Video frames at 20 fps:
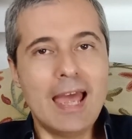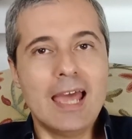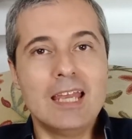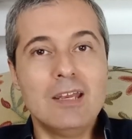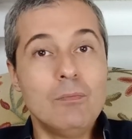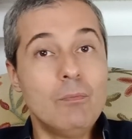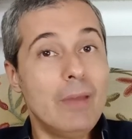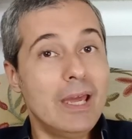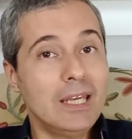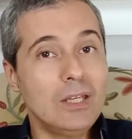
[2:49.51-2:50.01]

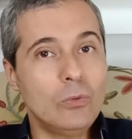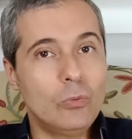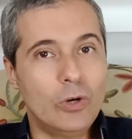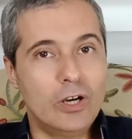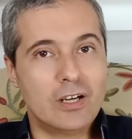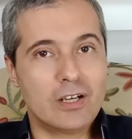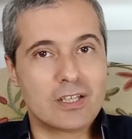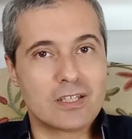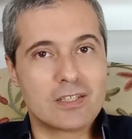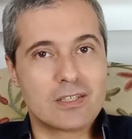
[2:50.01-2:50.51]
And many
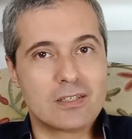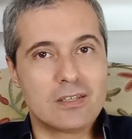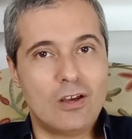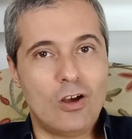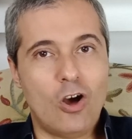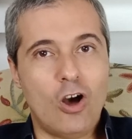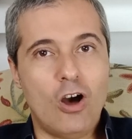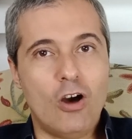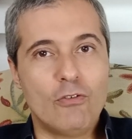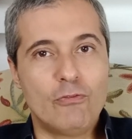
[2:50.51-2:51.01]
works
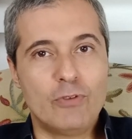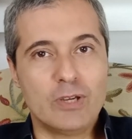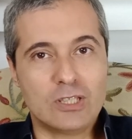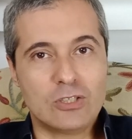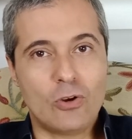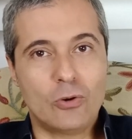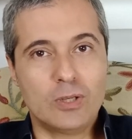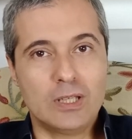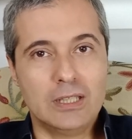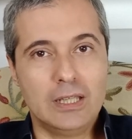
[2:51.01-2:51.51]
of
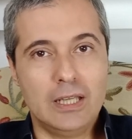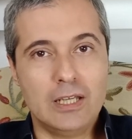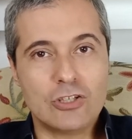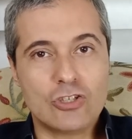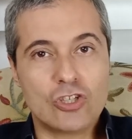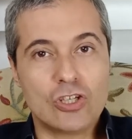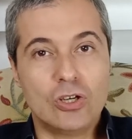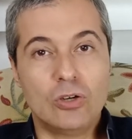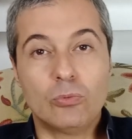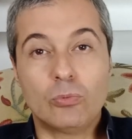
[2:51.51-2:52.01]
Victorian
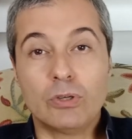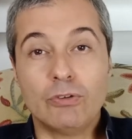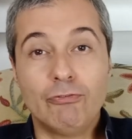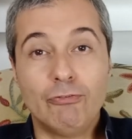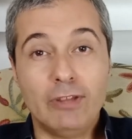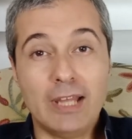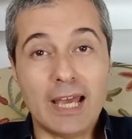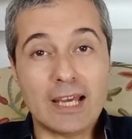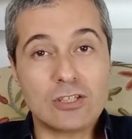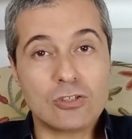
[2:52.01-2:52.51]
literature
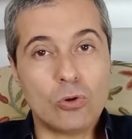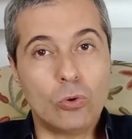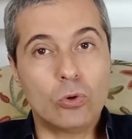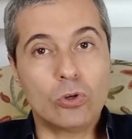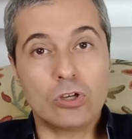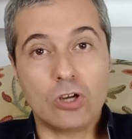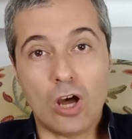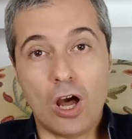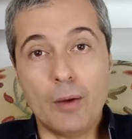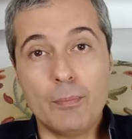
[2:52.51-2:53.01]
reflect
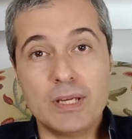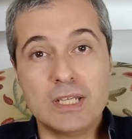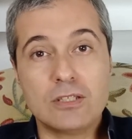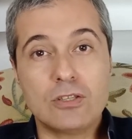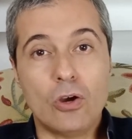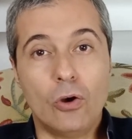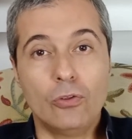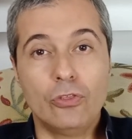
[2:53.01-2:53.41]
or comment